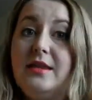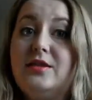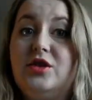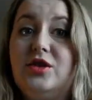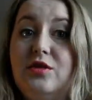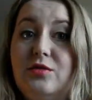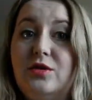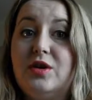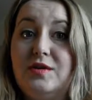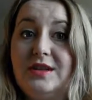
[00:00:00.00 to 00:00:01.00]
to
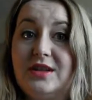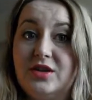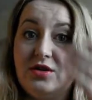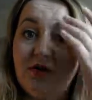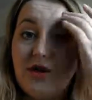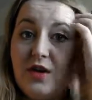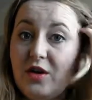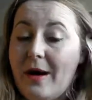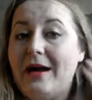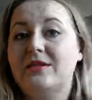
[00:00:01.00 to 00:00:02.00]
use it to show you
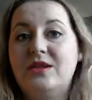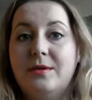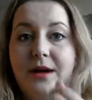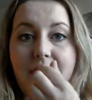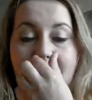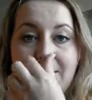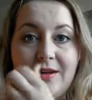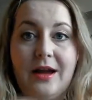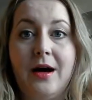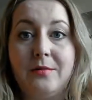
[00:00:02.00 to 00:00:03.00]
how to do a
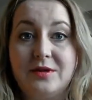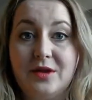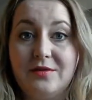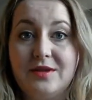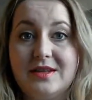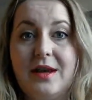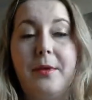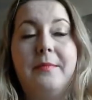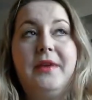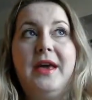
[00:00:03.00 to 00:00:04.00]
lovely updo for the summer.
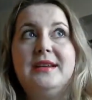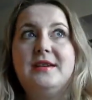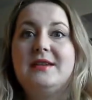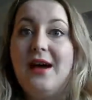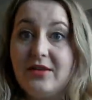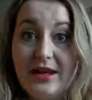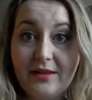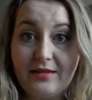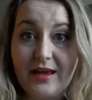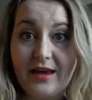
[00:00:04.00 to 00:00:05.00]
So I was having a
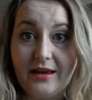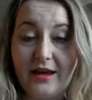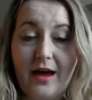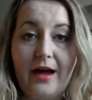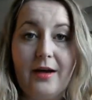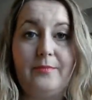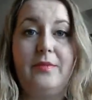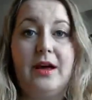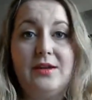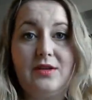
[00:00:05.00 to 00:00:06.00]
little think.
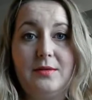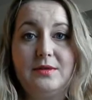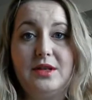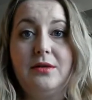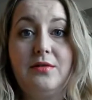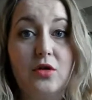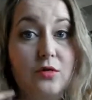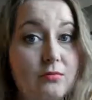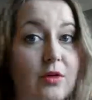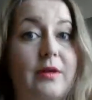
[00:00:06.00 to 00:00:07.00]
I love an updo. I've got
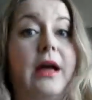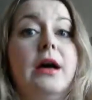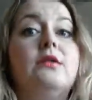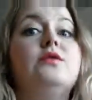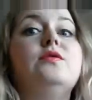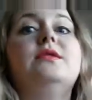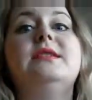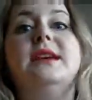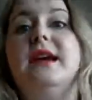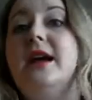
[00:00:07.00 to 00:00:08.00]
long hair, as you can
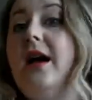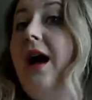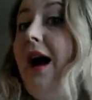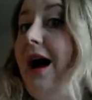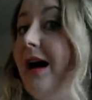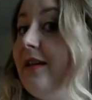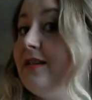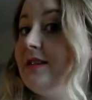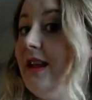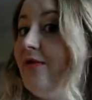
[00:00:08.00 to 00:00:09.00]
see, and
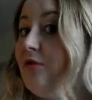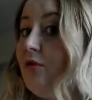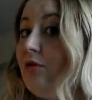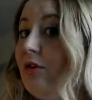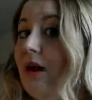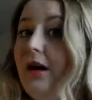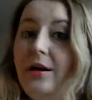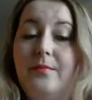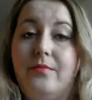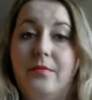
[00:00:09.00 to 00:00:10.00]
therefore
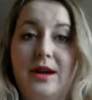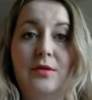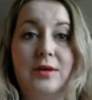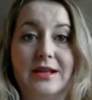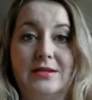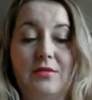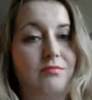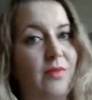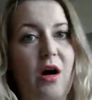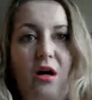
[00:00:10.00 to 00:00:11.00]
when it all gets
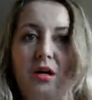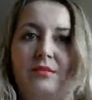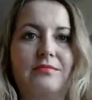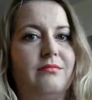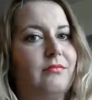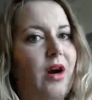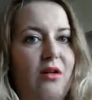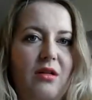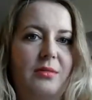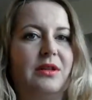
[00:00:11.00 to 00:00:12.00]
hot and
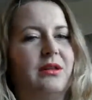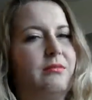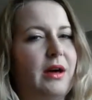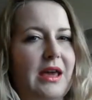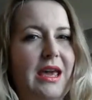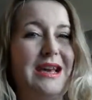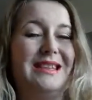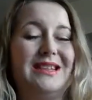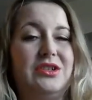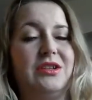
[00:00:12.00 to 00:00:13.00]
horrible and muggy, as
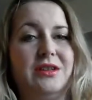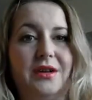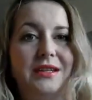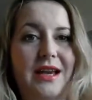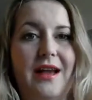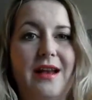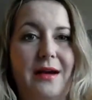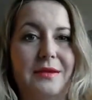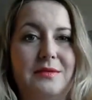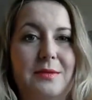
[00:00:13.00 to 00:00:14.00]
it's just starting to get now
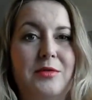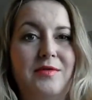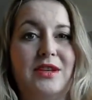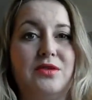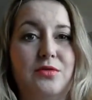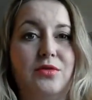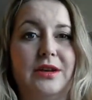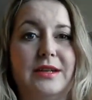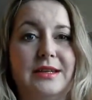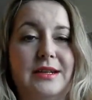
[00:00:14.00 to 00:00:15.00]
as we move into
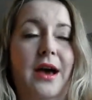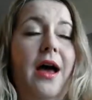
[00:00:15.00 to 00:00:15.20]
August,